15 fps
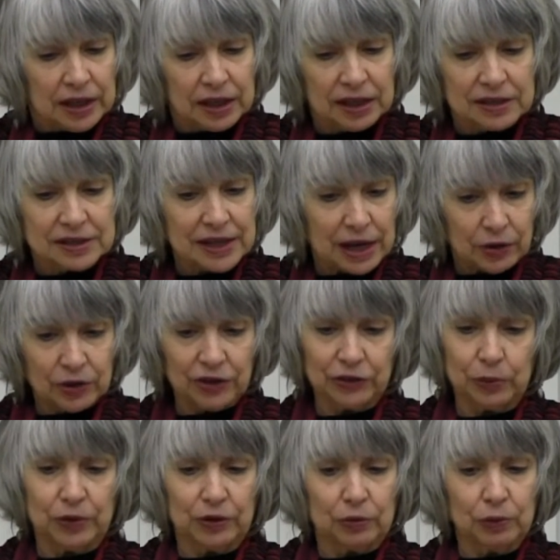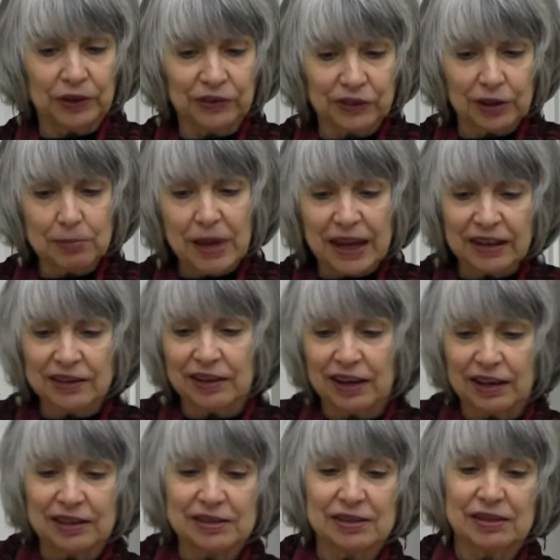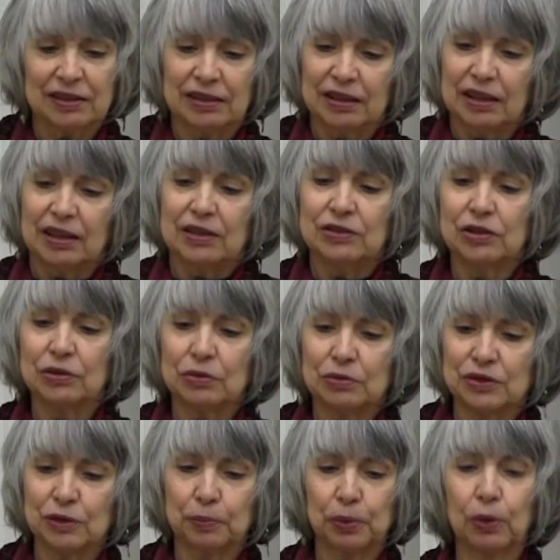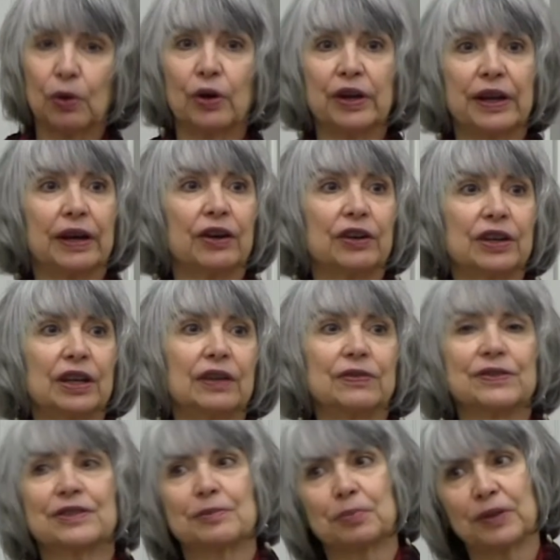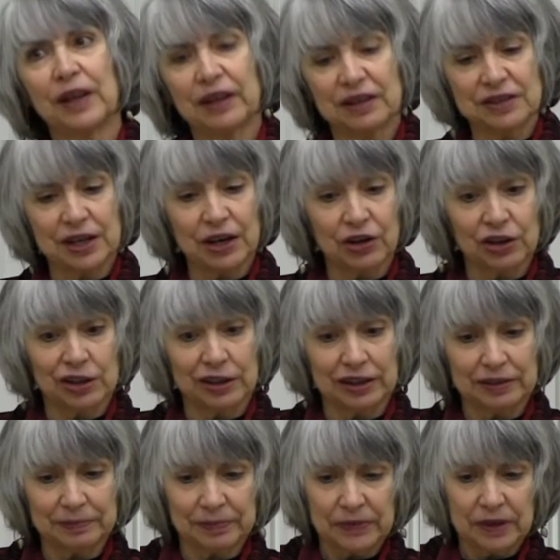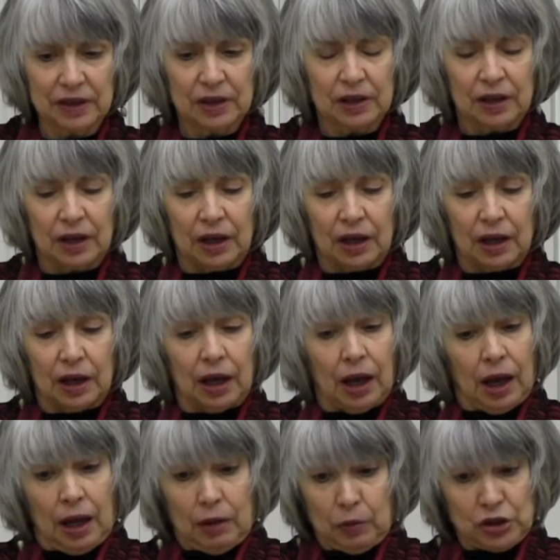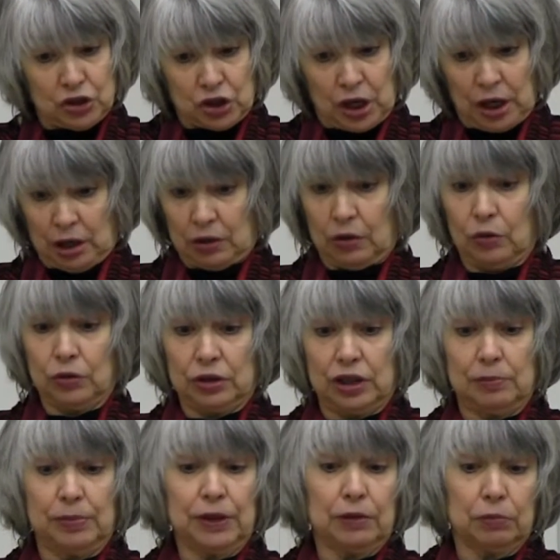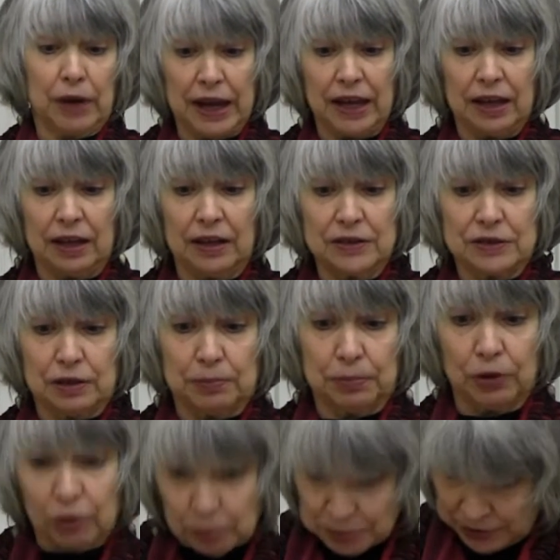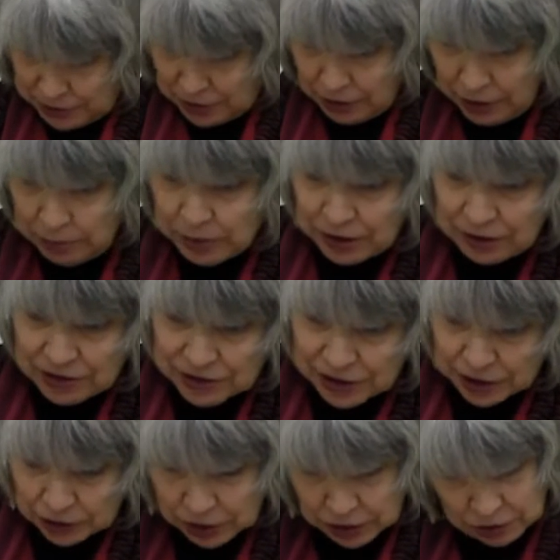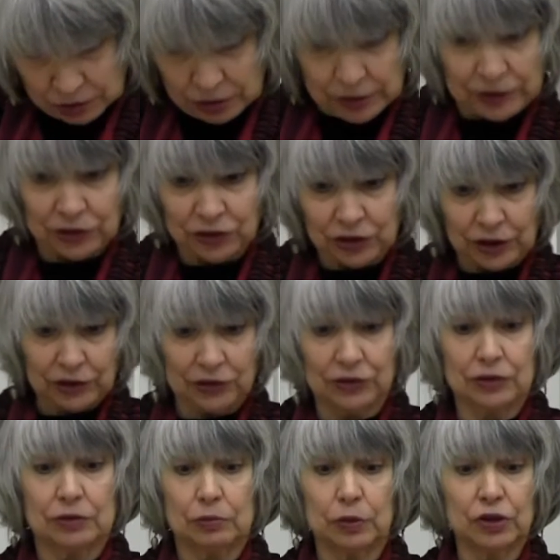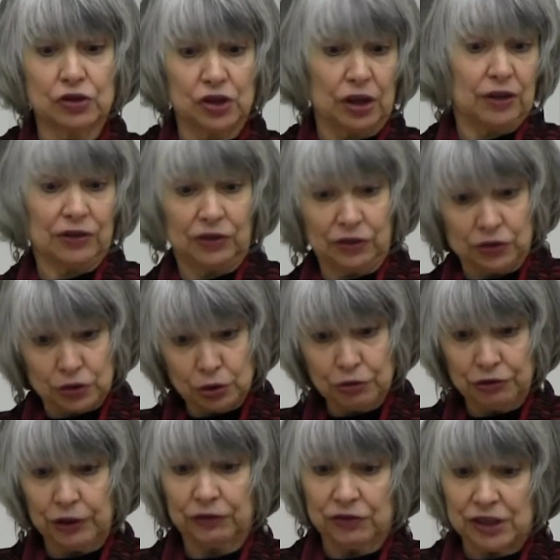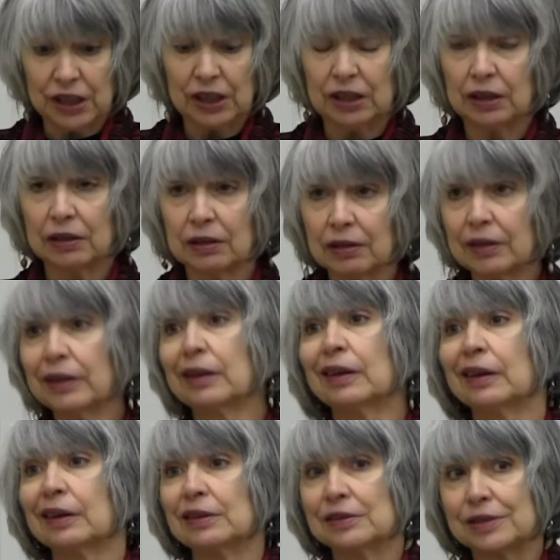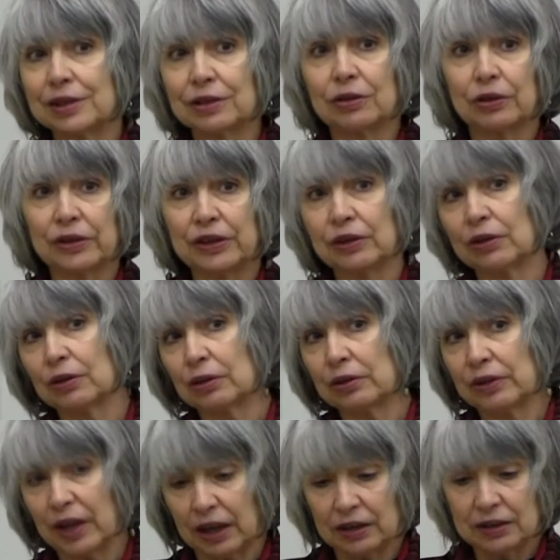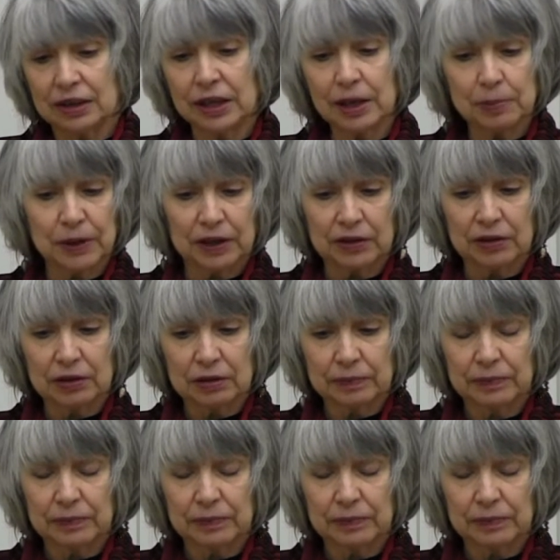It endowed us with a risky mandate to deploy our gifts planetarily, which can only be read, as the Pope's climate encyclical insists, with Genesis 2.15, till the earth and keep it.